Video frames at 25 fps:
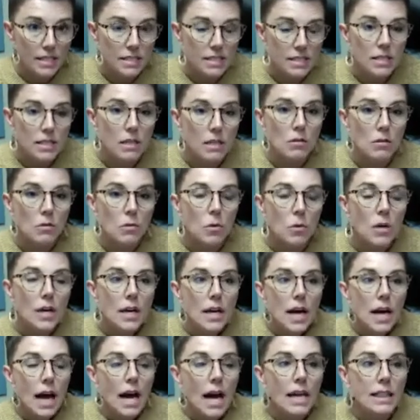So
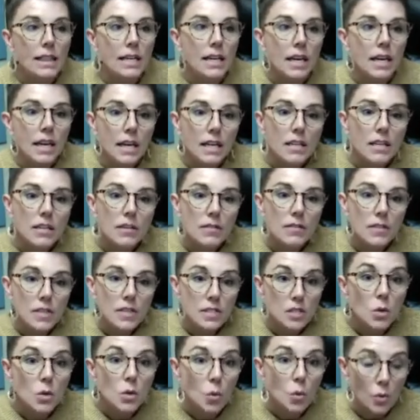at the end of the
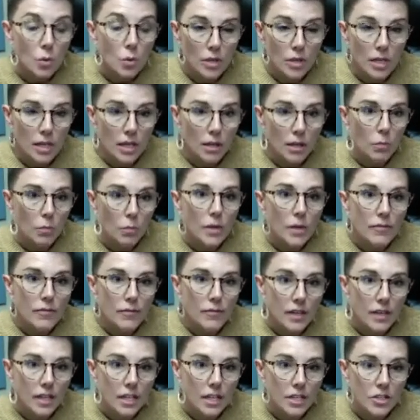school year, we
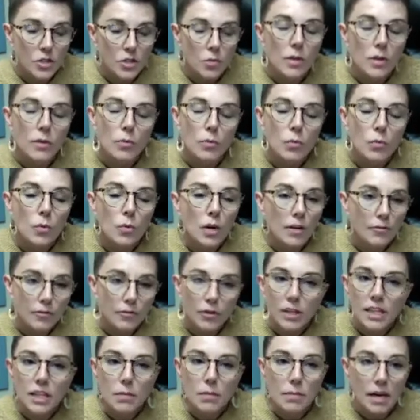finished with
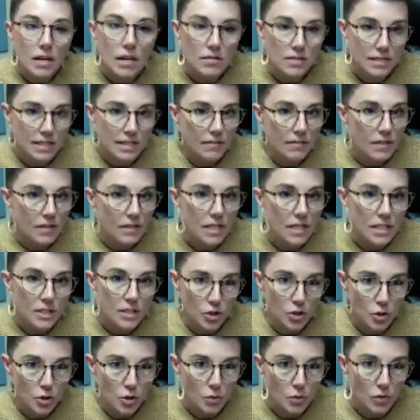roughly about 70
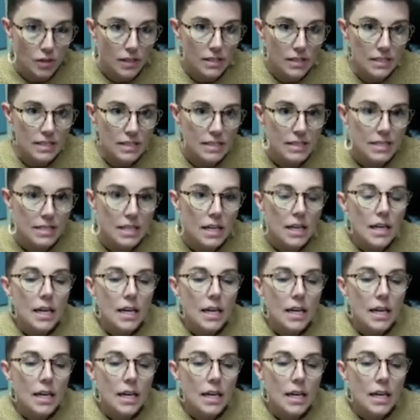students.